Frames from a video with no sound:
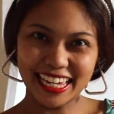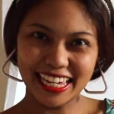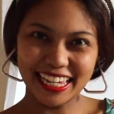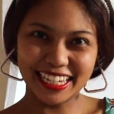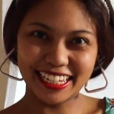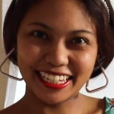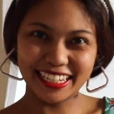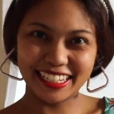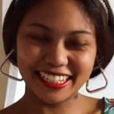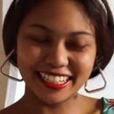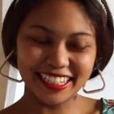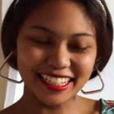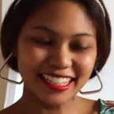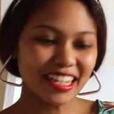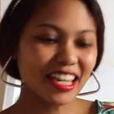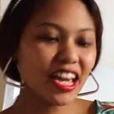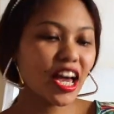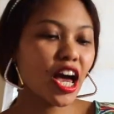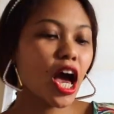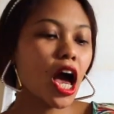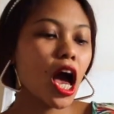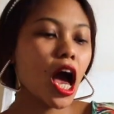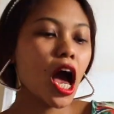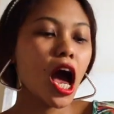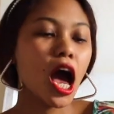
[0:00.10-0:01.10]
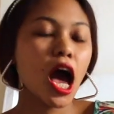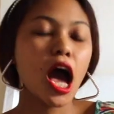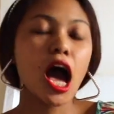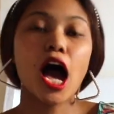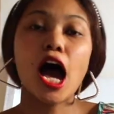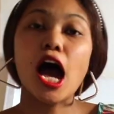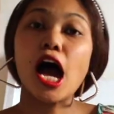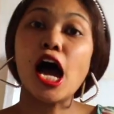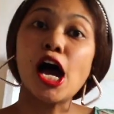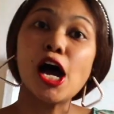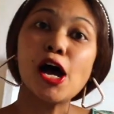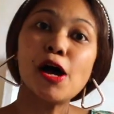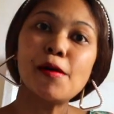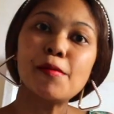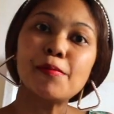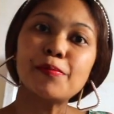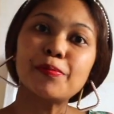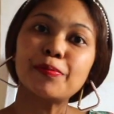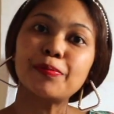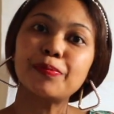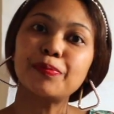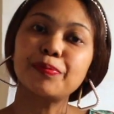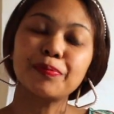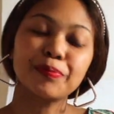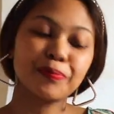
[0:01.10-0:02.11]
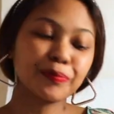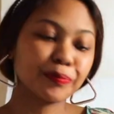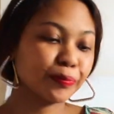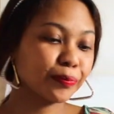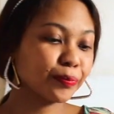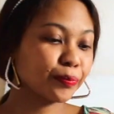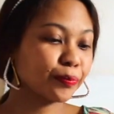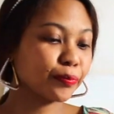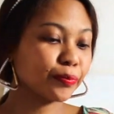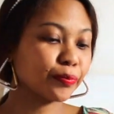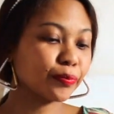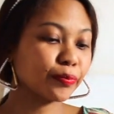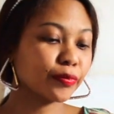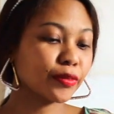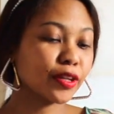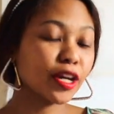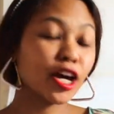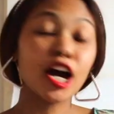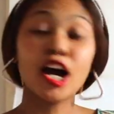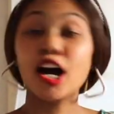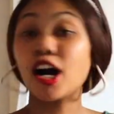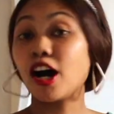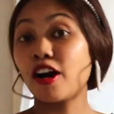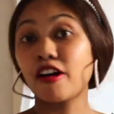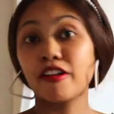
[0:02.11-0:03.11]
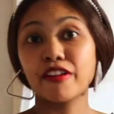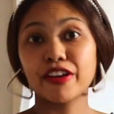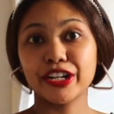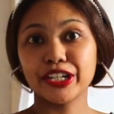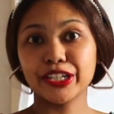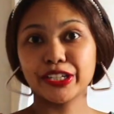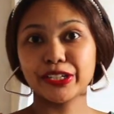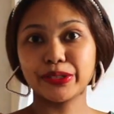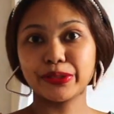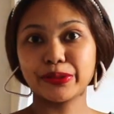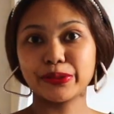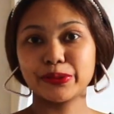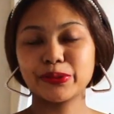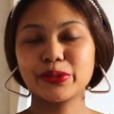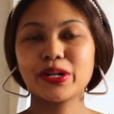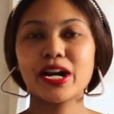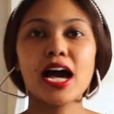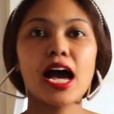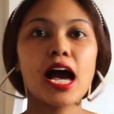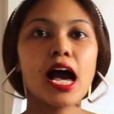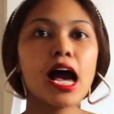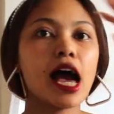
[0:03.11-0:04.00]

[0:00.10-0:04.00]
Hey, how are you?